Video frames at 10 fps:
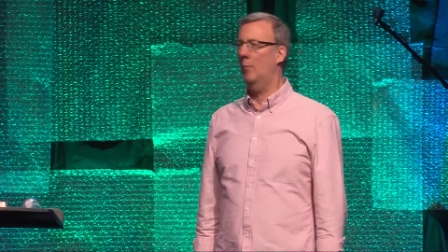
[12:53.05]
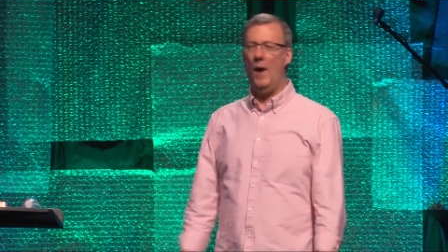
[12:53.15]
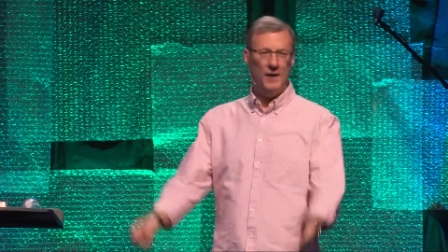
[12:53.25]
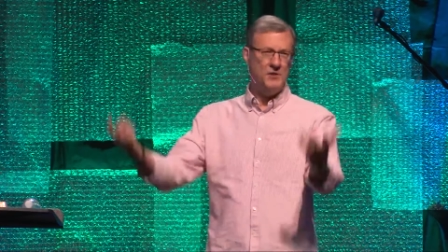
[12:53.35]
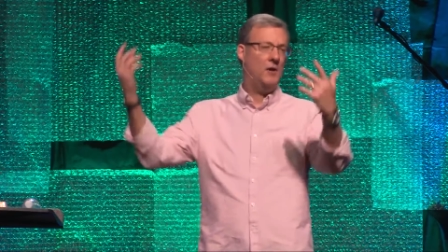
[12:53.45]

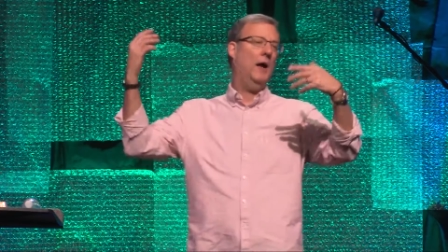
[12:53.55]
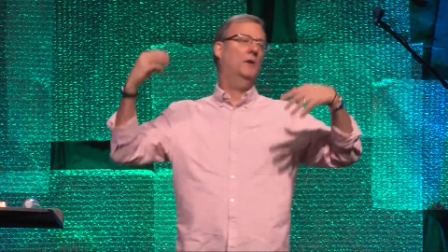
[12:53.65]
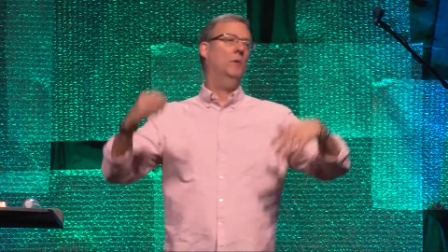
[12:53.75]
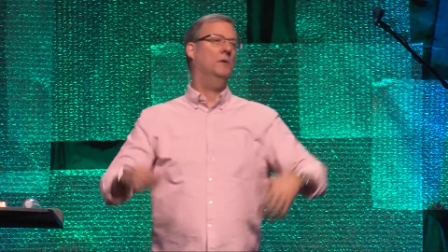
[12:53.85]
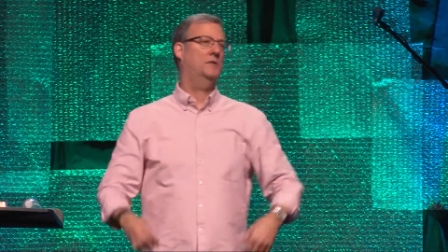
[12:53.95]
Why doesn't God
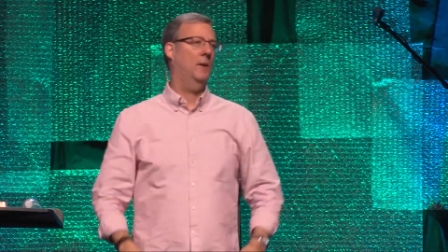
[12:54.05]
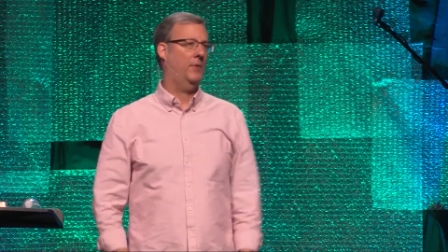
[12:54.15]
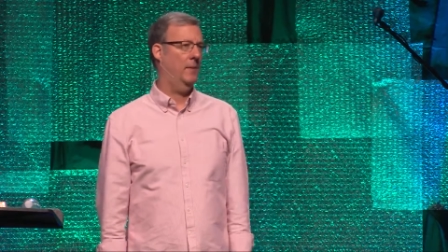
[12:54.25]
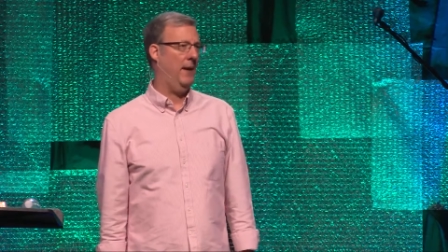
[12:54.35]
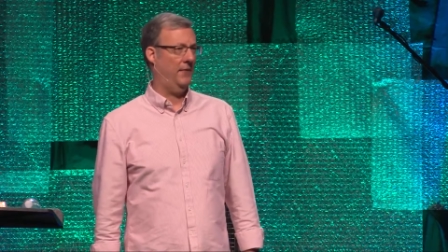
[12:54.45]
doing
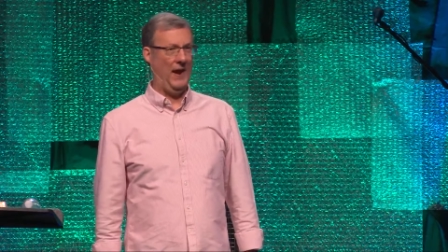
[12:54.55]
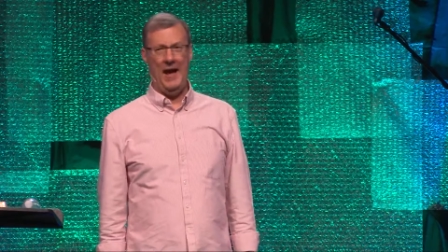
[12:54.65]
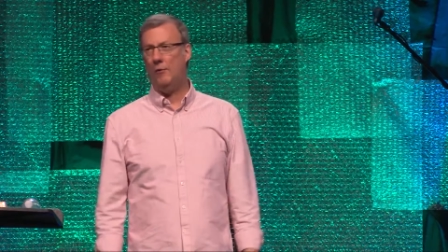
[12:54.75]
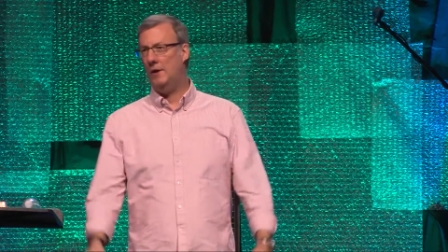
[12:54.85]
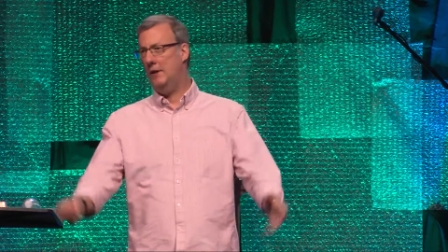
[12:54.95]
something about that?
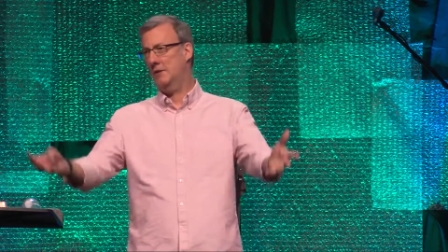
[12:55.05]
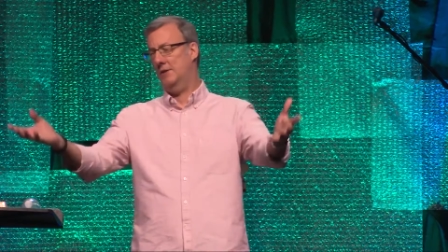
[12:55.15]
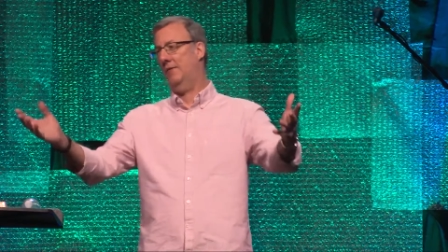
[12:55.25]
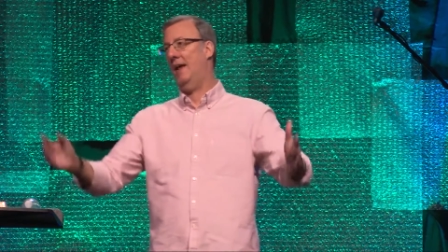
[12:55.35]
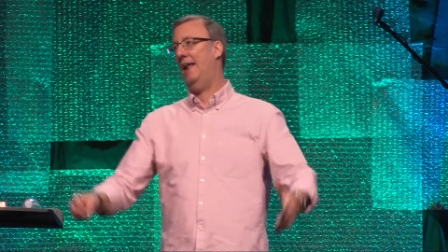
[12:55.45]
How can He just
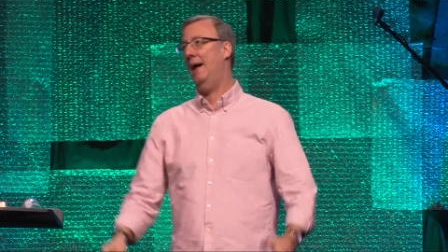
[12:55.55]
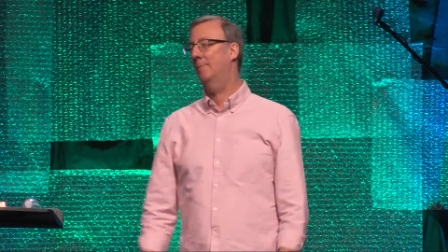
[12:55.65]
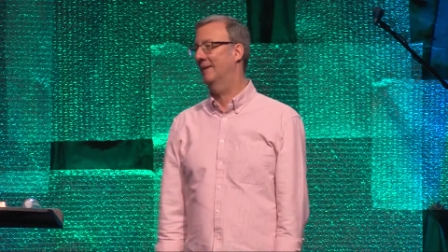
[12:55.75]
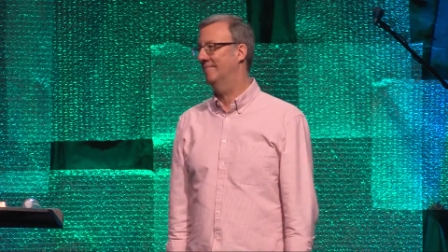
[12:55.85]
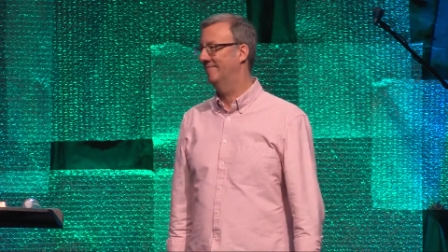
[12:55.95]
let that
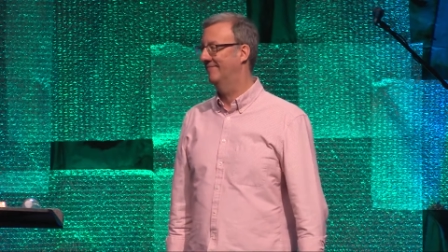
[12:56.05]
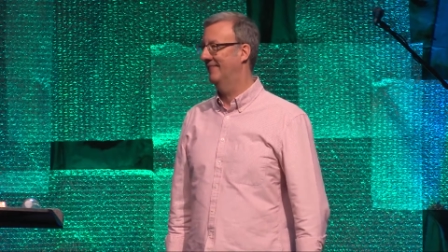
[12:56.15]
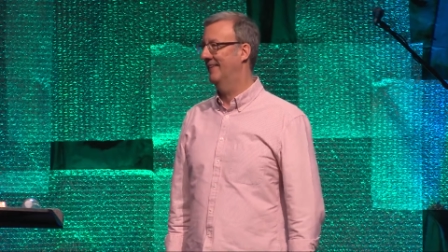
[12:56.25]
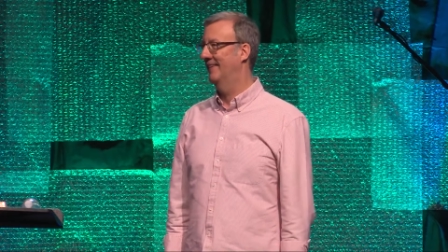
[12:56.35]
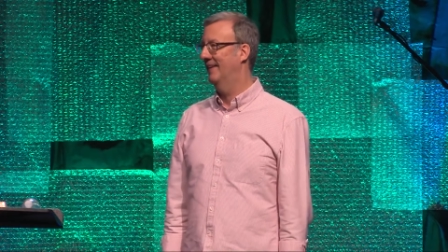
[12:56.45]
happen?
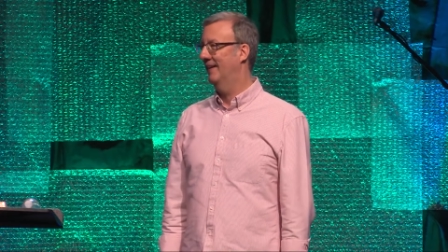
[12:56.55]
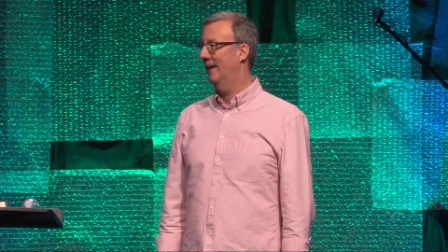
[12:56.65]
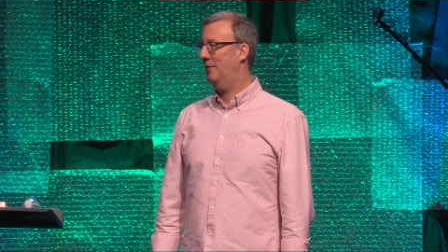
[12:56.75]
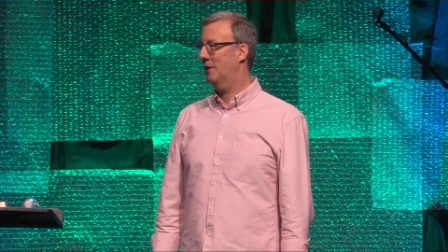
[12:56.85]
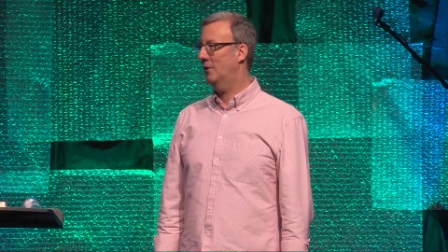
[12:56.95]

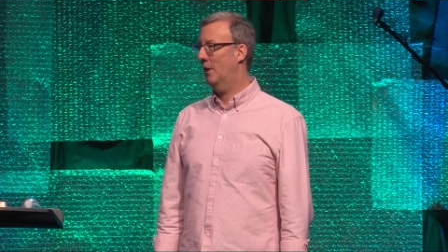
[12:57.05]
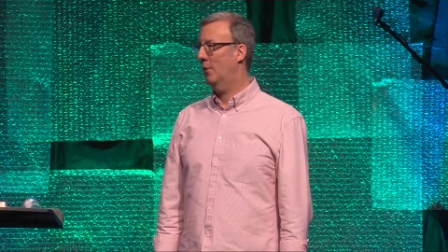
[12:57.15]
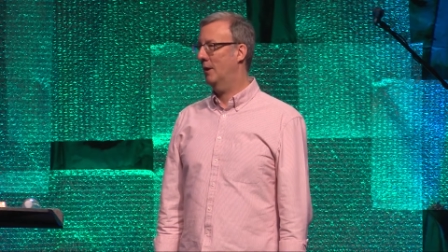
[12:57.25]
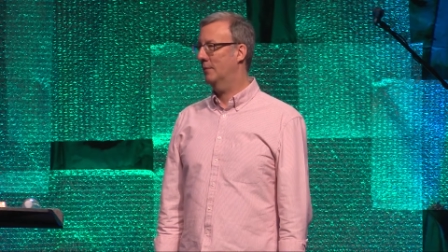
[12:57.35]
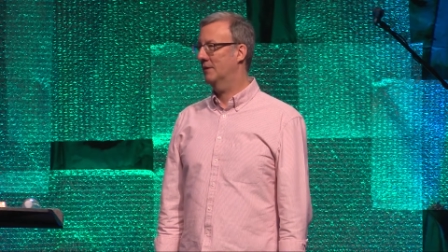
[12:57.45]
I think you know
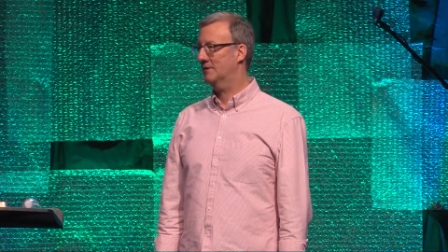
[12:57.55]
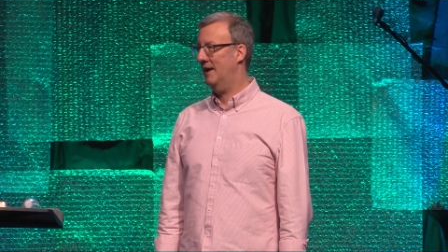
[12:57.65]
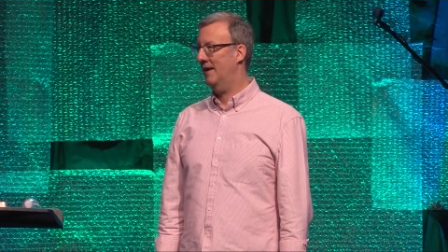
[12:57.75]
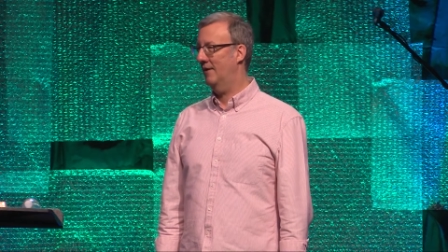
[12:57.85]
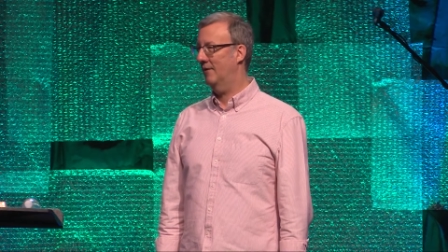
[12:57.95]
what I'm going to
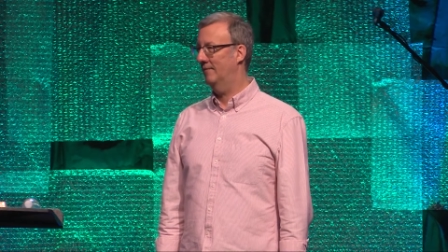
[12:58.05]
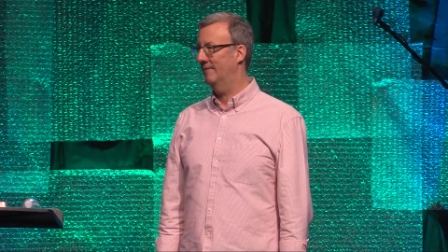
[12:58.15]
say here.